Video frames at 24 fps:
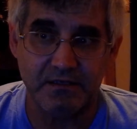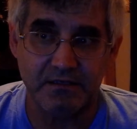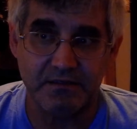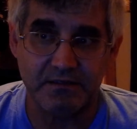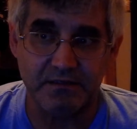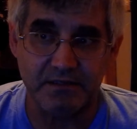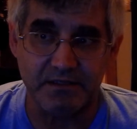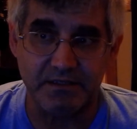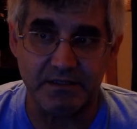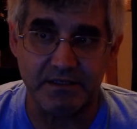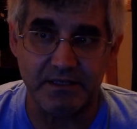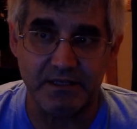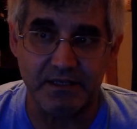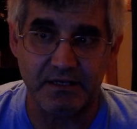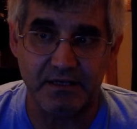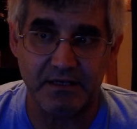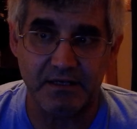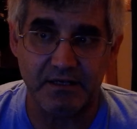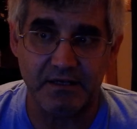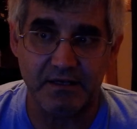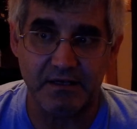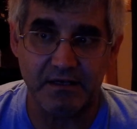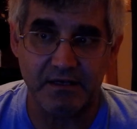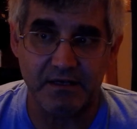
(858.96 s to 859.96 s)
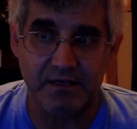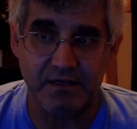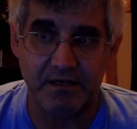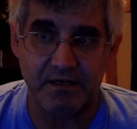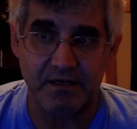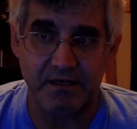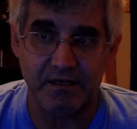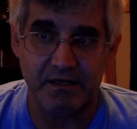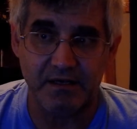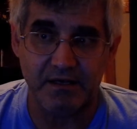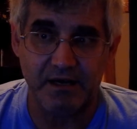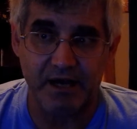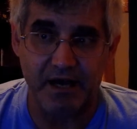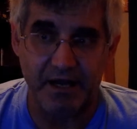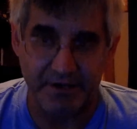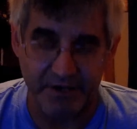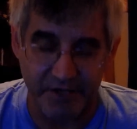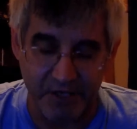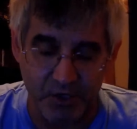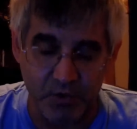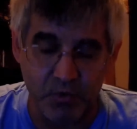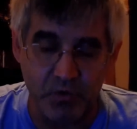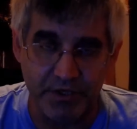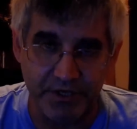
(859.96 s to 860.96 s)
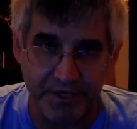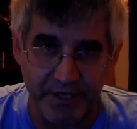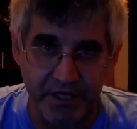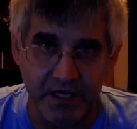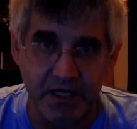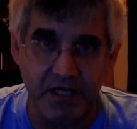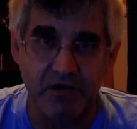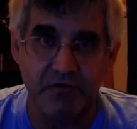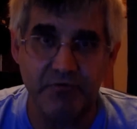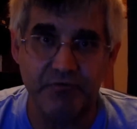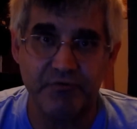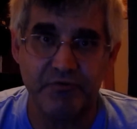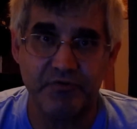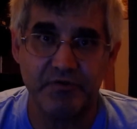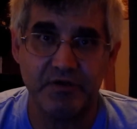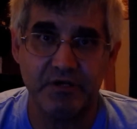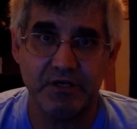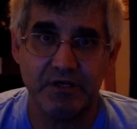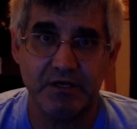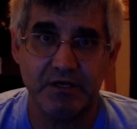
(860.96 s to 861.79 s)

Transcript: that I know enough